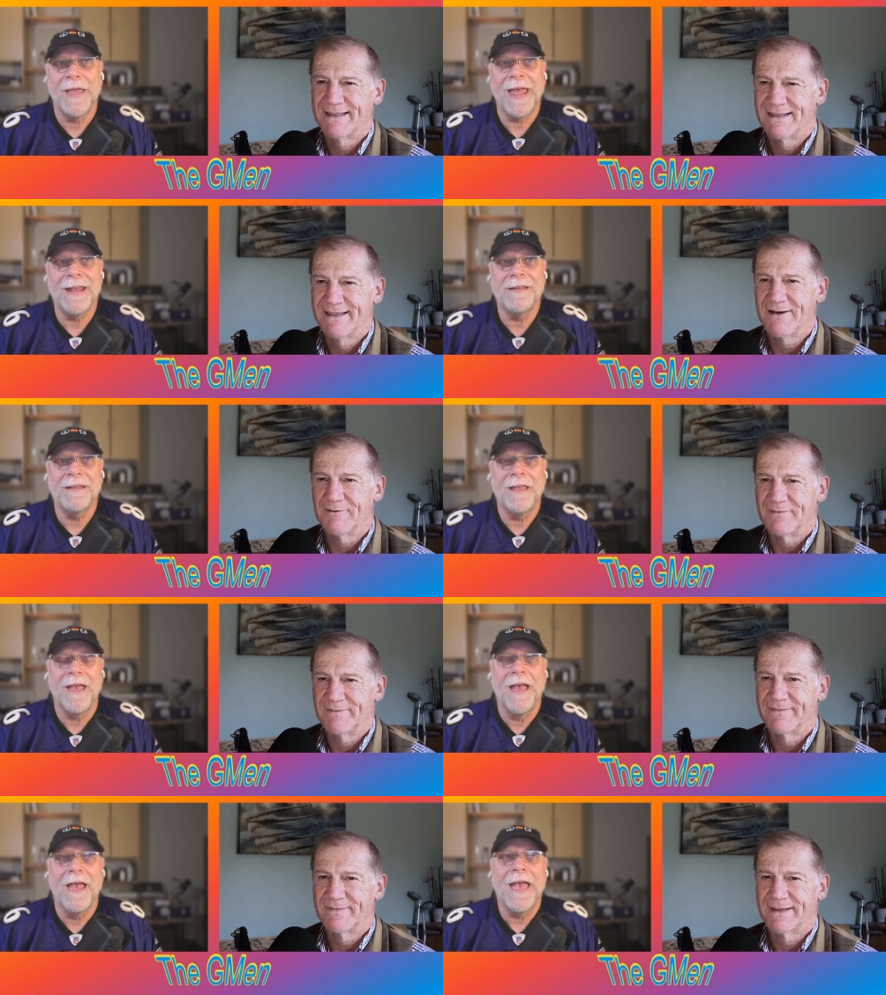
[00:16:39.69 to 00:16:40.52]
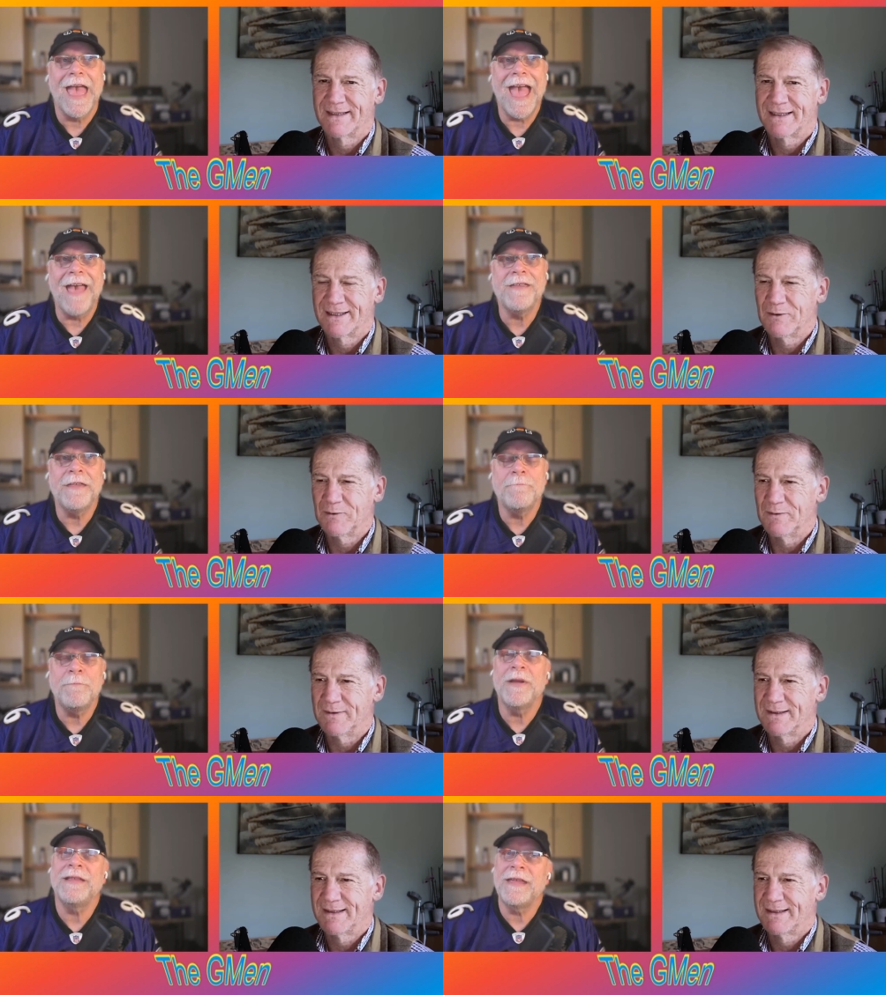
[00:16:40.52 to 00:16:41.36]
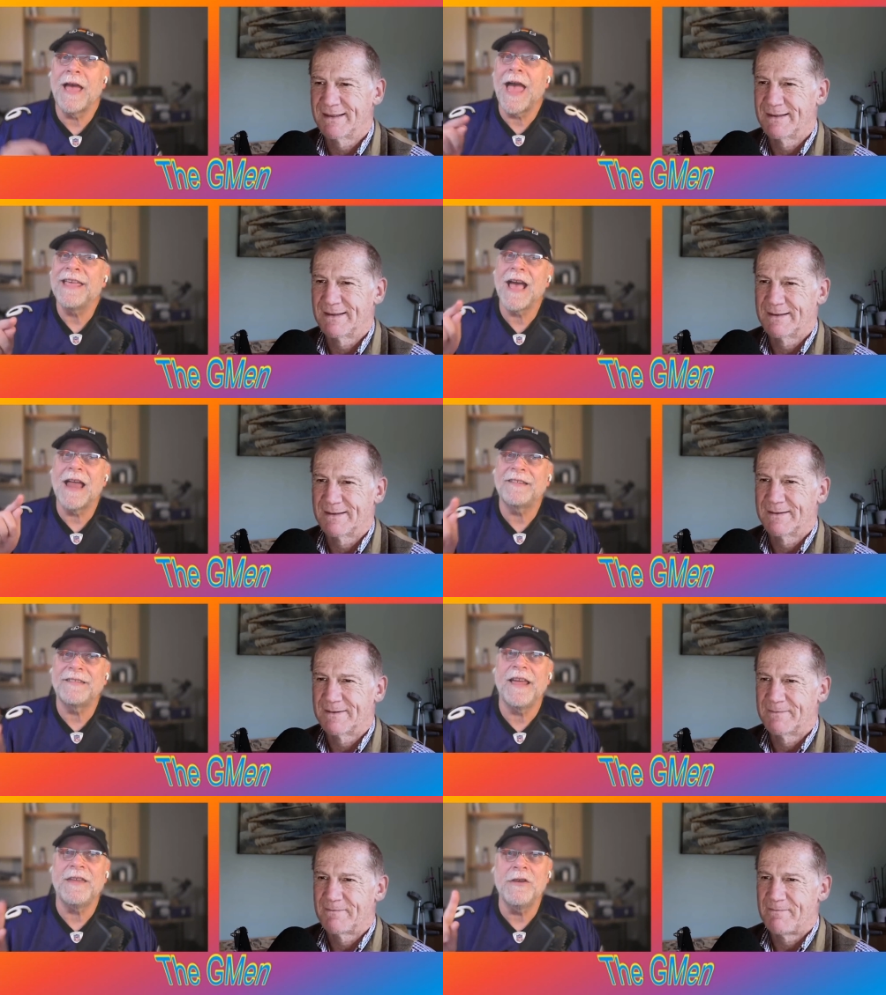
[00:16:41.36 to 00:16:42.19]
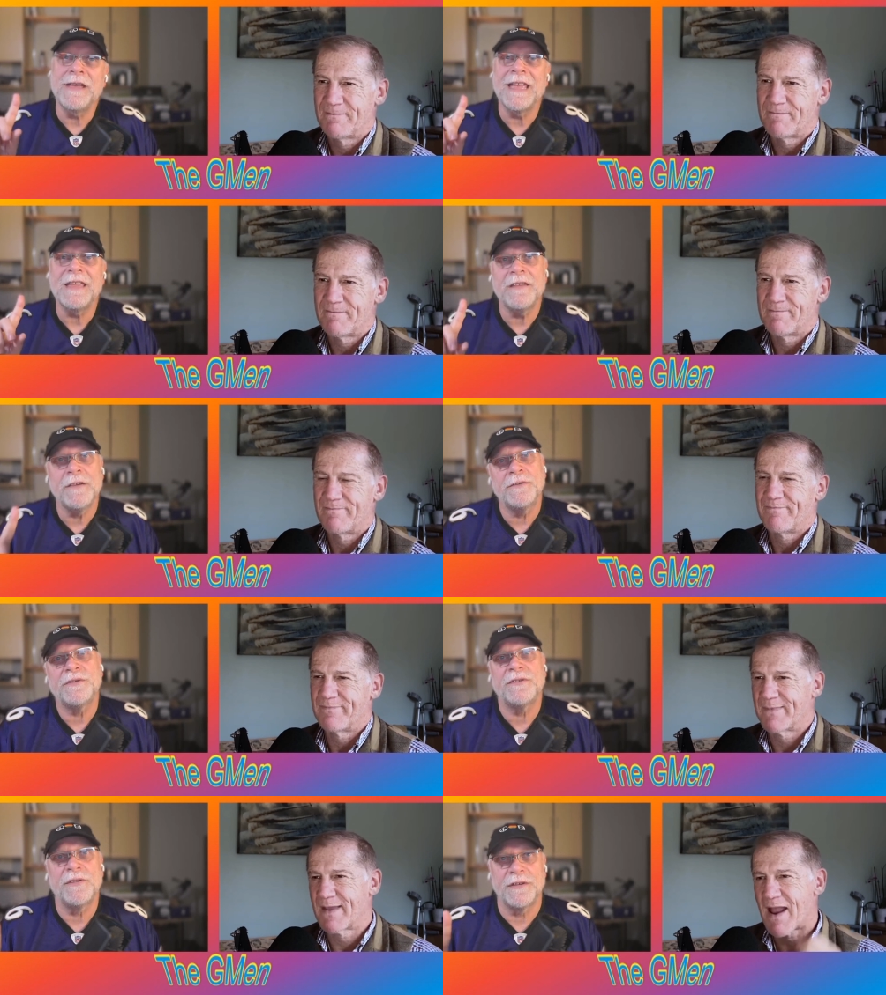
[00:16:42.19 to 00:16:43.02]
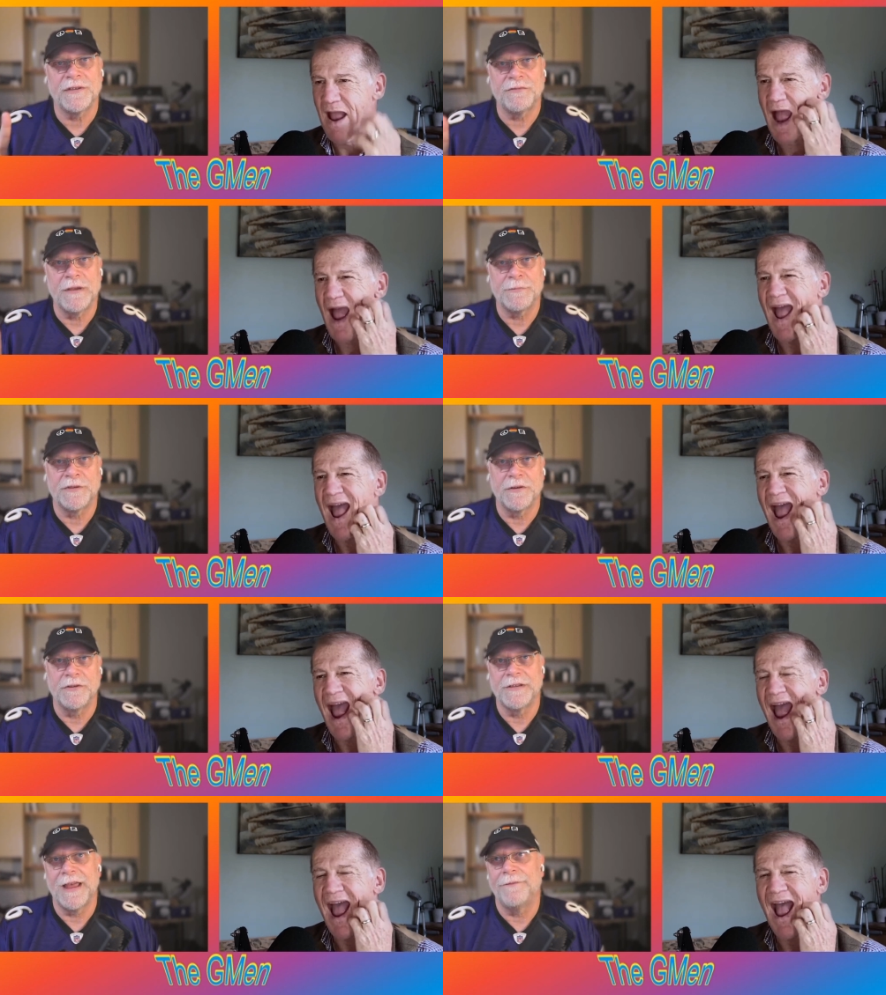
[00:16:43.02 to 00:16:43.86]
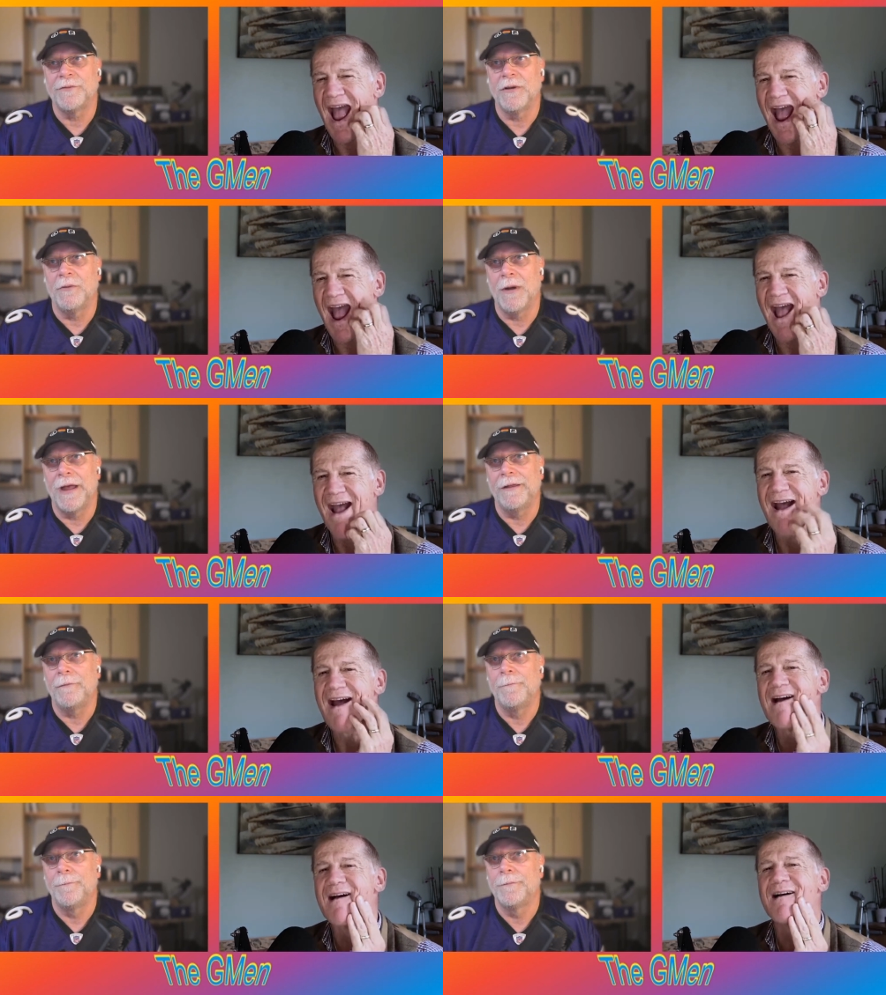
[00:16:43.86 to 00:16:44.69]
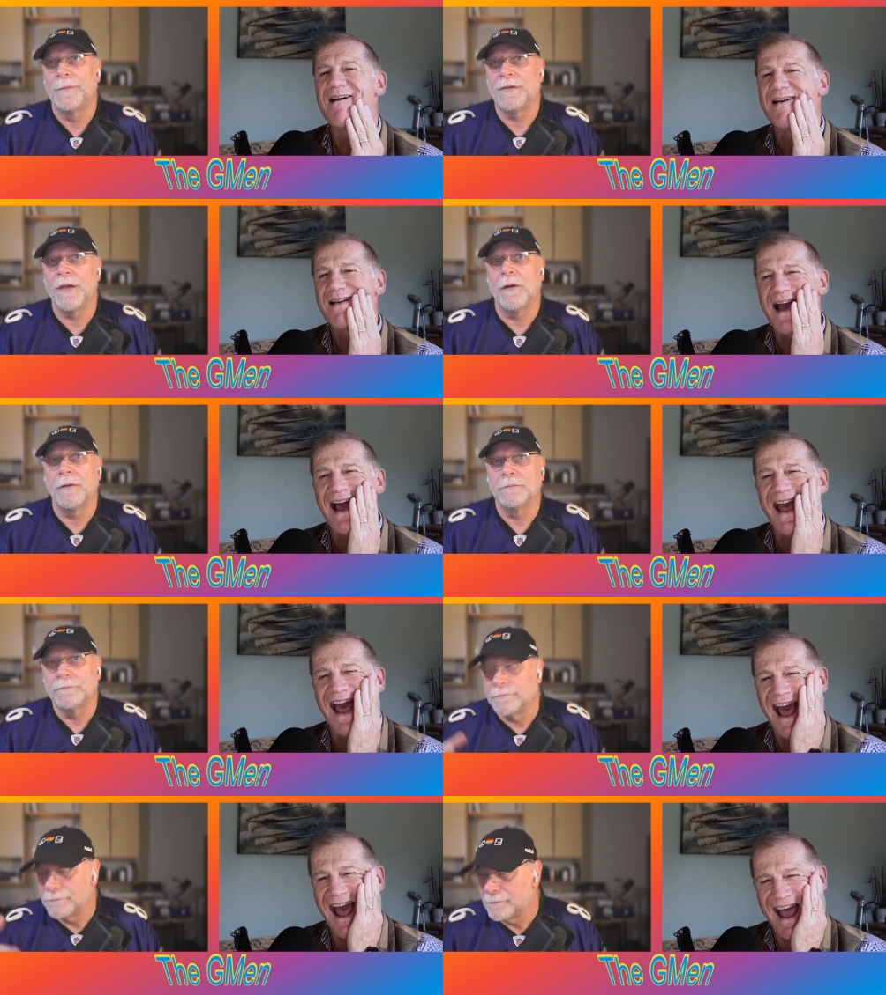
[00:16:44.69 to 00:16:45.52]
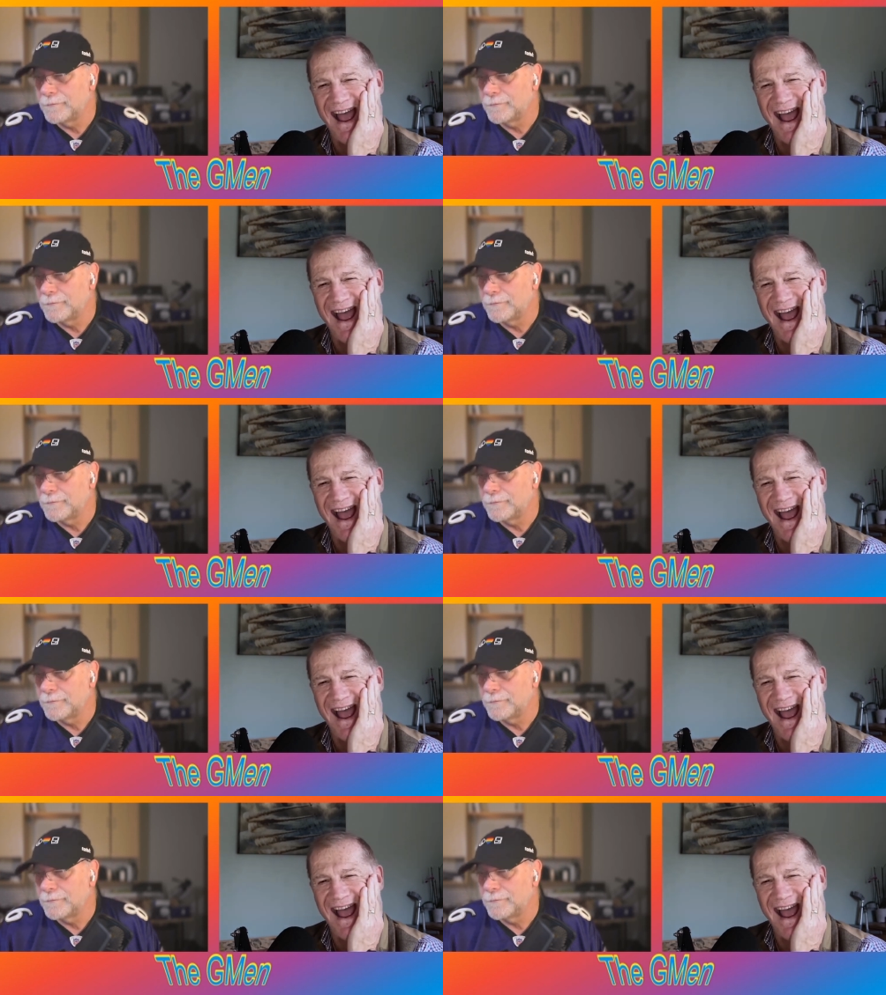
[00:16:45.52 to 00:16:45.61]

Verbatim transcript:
Speaker 1: And no. cool. I, but I gotta say, you get used to the strip search after a while. So